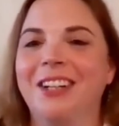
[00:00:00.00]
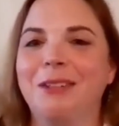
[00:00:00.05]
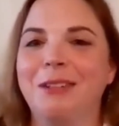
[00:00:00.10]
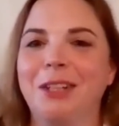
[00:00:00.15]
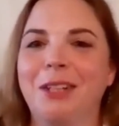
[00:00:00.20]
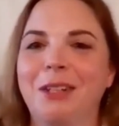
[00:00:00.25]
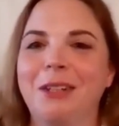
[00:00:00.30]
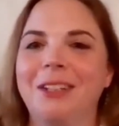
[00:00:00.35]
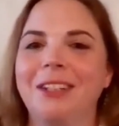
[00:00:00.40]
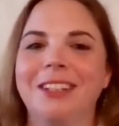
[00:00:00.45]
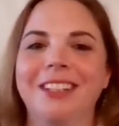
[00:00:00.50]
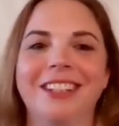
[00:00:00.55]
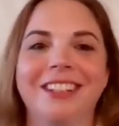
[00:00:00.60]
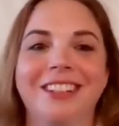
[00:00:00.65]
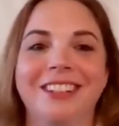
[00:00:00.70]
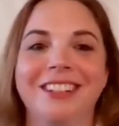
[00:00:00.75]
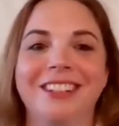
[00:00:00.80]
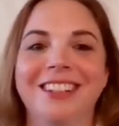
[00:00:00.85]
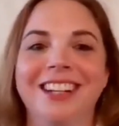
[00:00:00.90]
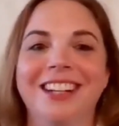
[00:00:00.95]

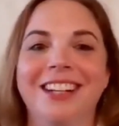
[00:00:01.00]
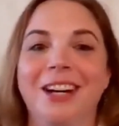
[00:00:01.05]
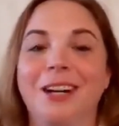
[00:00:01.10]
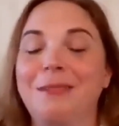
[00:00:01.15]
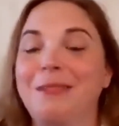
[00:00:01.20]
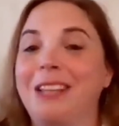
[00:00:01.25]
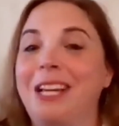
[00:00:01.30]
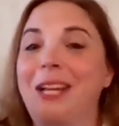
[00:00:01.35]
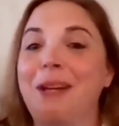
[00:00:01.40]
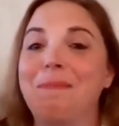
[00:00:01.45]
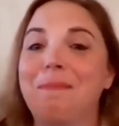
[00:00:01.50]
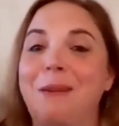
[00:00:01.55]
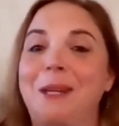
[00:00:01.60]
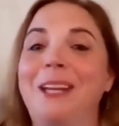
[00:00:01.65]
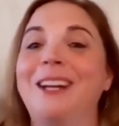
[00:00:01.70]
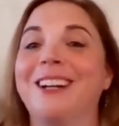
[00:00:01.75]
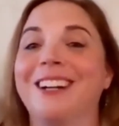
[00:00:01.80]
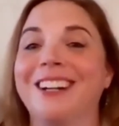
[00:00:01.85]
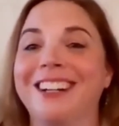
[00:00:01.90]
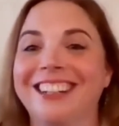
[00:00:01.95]
they
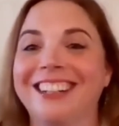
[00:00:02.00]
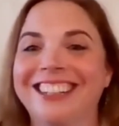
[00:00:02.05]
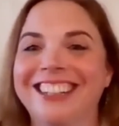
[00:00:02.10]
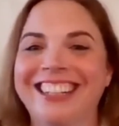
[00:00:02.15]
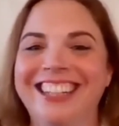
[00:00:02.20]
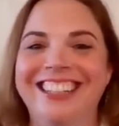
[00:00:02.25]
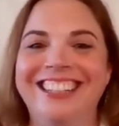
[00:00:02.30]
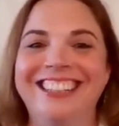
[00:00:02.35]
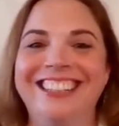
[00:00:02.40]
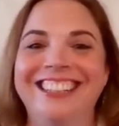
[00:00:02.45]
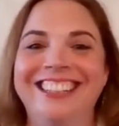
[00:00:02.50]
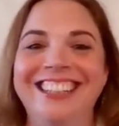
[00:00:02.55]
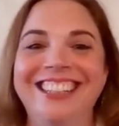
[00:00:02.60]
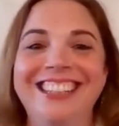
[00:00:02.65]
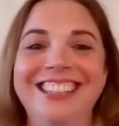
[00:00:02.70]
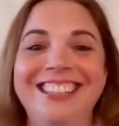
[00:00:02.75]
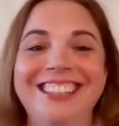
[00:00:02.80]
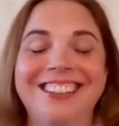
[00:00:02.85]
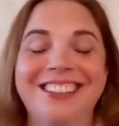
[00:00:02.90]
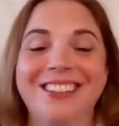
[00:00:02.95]
appear and
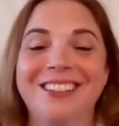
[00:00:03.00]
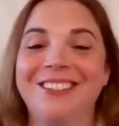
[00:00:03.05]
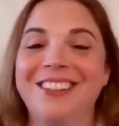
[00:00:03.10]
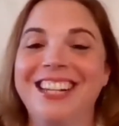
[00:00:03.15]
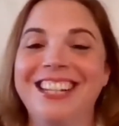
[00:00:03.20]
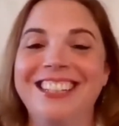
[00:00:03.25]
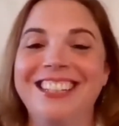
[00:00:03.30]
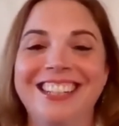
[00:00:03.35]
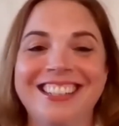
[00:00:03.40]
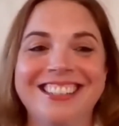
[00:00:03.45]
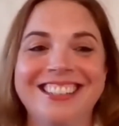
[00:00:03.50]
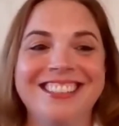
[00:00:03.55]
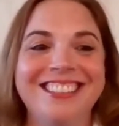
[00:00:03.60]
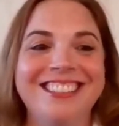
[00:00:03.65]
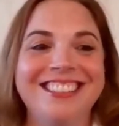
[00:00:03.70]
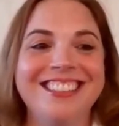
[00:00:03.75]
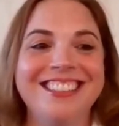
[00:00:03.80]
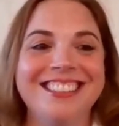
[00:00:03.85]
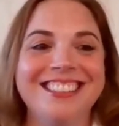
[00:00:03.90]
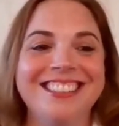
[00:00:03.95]
they're right next to
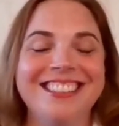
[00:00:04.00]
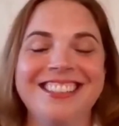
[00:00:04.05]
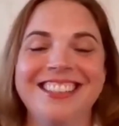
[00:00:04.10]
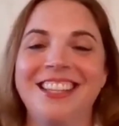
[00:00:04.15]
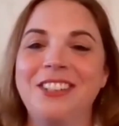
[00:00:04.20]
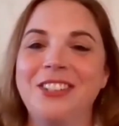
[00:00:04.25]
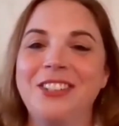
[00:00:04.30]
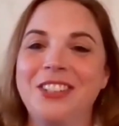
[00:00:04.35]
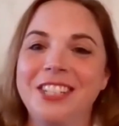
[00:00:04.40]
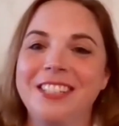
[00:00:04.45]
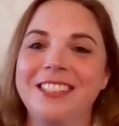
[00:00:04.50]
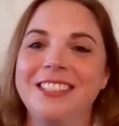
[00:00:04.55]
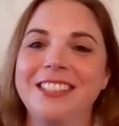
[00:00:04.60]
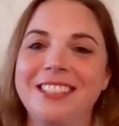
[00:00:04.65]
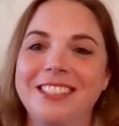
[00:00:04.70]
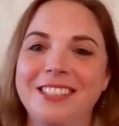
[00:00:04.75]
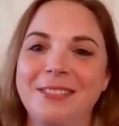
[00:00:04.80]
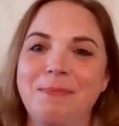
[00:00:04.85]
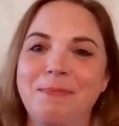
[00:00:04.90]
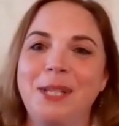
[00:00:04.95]
Jesus, and
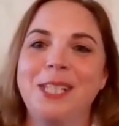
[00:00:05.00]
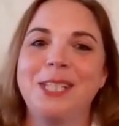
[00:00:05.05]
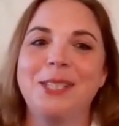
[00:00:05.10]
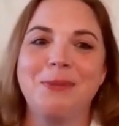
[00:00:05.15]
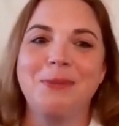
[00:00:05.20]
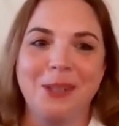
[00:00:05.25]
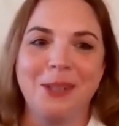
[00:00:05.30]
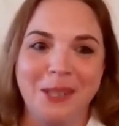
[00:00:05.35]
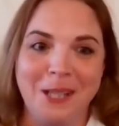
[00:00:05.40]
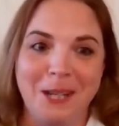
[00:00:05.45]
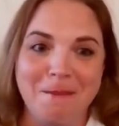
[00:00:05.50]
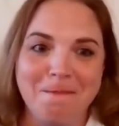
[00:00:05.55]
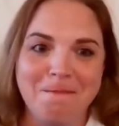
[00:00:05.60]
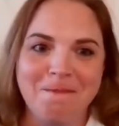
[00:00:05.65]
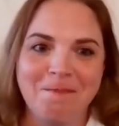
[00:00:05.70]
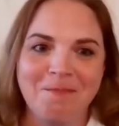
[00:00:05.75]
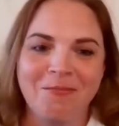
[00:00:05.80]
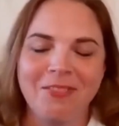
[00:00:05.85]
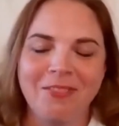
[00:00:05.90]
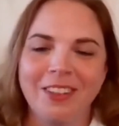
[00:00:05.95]
Jesus speaks with them.
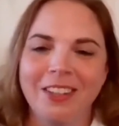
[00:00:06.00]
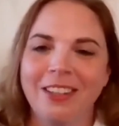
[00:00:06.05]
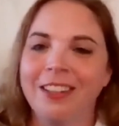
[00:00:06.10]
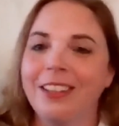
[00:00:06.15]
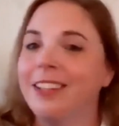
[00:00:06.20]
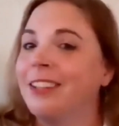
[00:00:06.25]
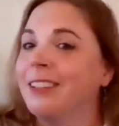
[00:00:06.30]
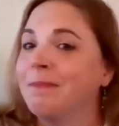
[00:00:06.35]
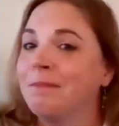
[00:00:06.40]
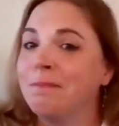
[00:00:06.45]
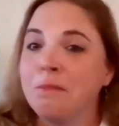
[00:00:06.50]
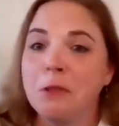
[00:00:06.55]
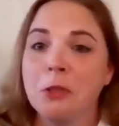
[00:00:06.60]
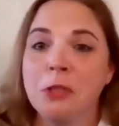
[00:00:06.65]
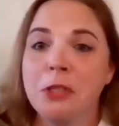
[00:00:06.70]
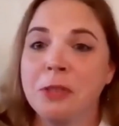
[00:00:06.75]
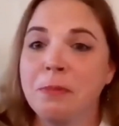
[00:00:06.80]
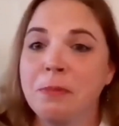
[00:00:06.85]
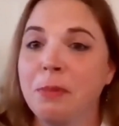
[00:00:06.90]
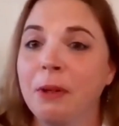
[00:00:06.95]

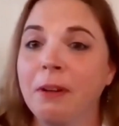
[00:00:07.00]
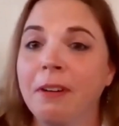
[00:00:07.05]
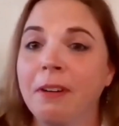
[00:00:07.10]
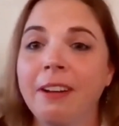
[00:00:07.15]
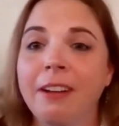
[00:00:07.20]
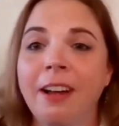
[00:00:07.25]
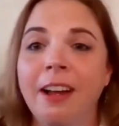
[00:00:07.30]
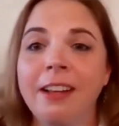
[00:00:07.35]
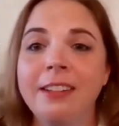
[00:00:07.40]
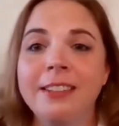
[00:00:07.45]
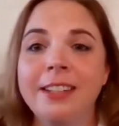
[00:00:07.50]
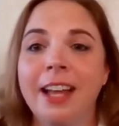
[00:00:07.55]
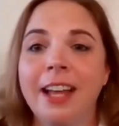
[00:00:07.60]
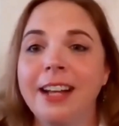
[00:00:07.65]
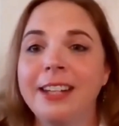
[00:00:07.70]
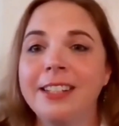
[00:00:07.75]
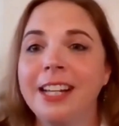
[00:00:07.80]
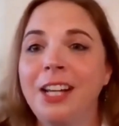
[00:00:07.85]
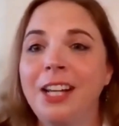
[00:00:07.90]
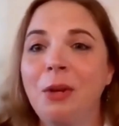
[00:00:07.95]
Spirit
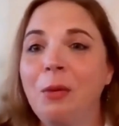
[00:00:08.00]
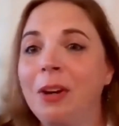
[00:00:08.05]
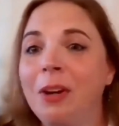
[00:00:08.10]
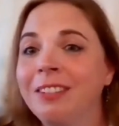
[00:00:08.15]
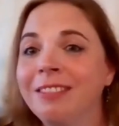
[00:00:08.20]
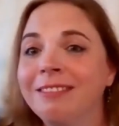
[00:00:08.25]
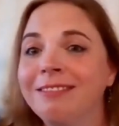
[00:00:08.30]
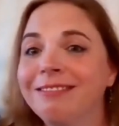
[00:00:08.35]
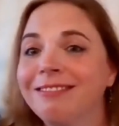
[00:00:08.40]
contact, anyone?